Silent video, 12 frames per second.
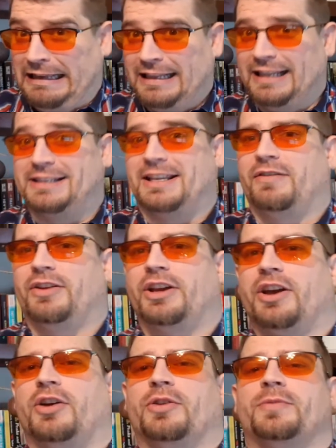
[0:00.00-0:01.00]
let's give it a
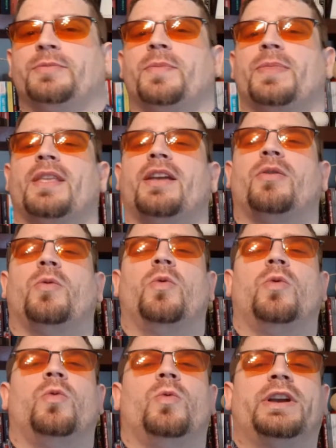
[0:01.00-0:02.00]
go.
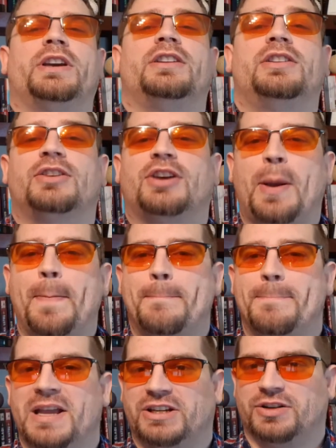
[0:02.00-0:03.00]
We're going to look at
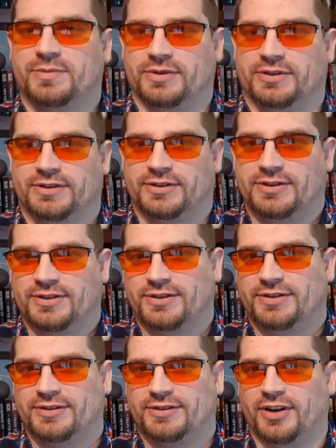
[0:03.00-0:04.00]

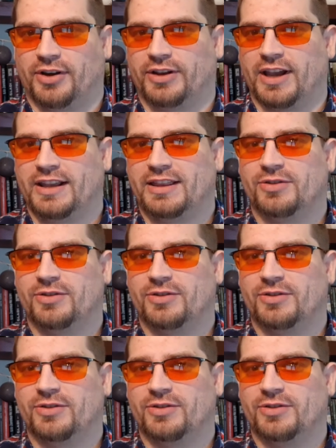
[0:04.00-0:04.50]
measurements, okay?